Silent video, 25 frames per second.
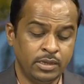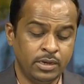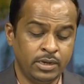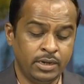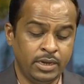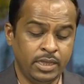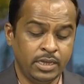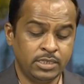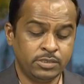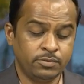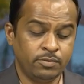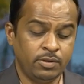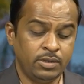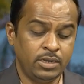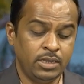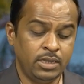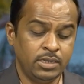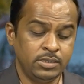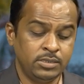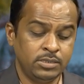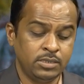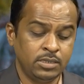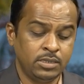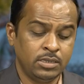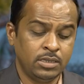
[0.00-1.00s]
Next one
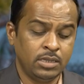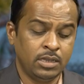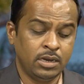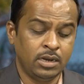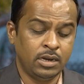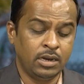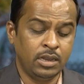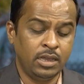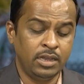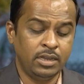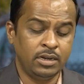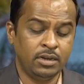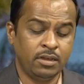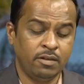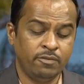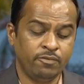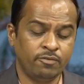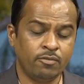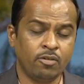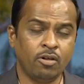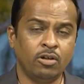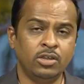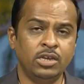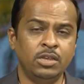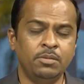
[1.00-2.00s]
is line
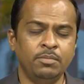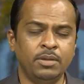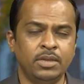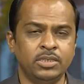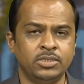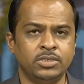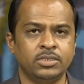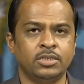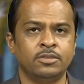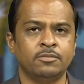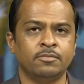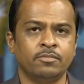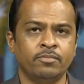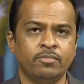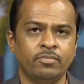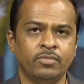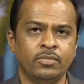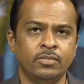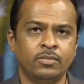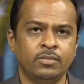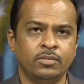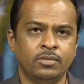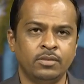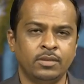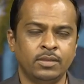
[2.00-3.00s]
of collimation.
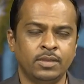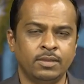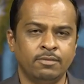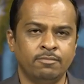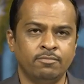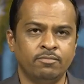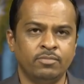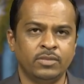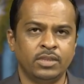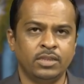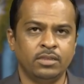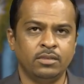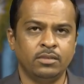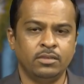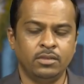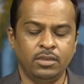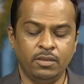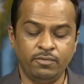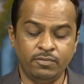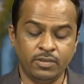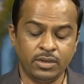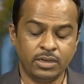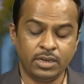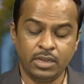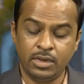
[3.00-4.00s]

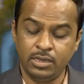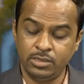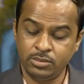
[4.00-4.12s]
If the